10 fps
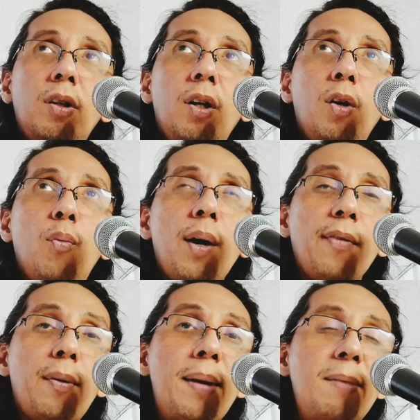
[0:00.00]
one
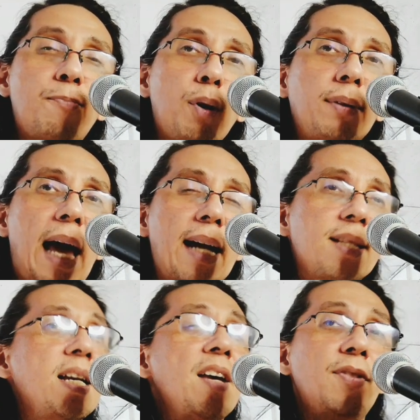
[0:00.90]
of the main
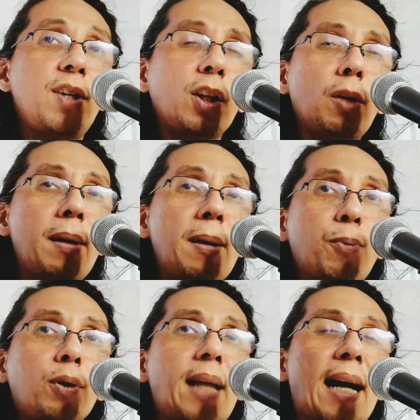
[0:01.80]
protagonists, the other main
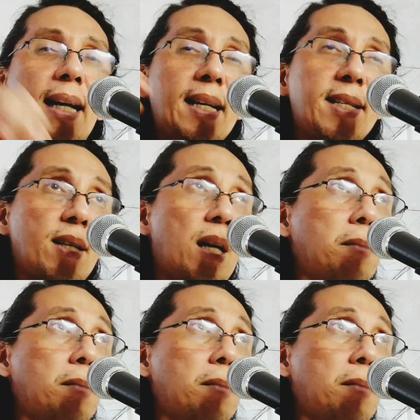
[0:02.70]
protagonist is